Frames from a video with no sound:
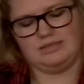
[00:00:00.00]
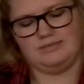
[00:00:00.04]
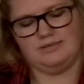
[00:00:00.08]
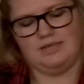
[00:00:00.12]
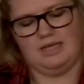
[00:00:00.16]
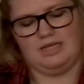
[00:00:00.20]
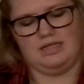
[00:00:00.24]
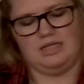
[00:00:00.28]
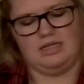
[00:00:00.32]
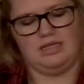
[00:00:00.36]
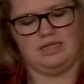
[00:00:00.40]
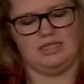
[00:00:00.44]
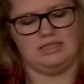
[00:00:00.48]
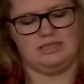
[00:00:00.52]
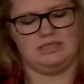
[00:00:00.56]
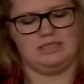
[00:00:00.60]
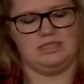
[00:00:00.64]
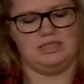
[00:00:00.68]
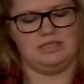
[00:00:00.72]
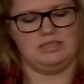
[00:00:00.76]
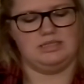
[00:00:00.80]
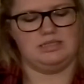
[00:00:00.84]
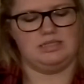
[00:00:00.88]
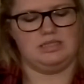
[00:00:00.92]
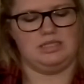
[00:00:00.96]
And then this
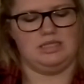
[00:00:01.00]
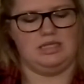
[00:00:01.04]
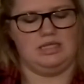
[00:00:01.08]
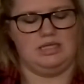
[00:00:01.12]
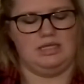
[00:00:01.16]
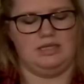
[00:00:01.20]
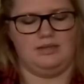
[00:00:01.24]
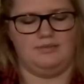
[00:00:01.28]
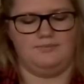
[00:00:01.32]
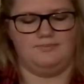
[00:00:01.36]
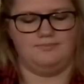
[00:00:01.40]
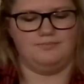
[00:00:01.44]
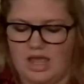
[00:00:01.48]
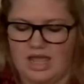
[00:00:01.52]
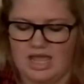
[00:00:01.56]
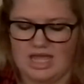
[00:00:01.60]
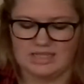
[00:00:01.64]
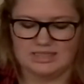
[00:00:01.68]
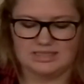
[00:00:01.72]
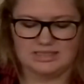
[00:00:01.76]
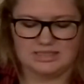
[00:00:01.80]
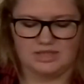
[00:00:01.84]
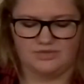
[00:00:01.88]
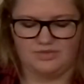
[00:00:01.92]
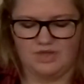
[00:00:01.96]
is the,
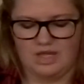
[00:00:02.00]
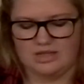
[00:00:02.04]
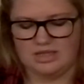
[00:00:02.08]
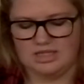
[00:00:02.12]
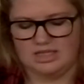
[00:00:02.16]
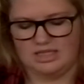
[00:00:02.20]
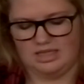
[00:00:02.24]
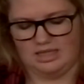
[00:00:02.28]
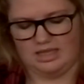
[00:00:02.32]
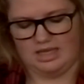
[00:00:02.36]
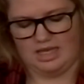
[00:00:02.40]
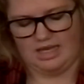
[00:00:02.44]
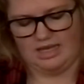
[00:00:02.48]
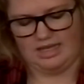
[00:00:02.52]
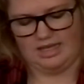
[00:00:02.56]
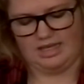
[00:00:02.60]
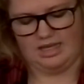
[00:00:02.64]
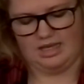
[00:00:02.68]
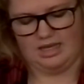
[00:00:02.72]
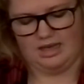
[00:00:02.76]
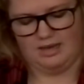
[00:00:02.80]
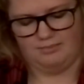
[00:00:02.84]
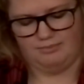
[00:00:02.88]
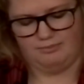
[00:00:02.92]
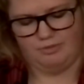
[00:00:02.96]
it's the thing that
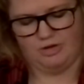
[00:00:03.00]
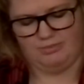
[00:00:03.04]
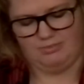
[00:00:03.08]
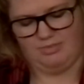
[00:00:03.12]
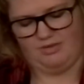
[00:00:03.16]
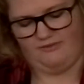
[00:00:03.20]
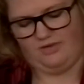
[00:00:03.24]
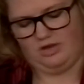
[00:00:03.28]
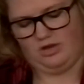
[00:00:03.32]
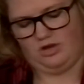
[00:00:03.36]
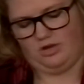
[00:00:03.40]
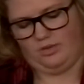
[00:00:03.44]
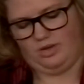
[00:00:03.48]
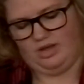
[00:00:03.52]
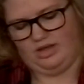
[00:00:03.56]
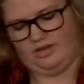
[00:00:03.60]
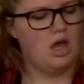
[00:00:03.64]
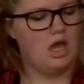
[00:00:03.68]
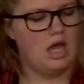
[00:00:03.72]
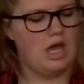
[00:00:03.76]
I uh, prick my finger with.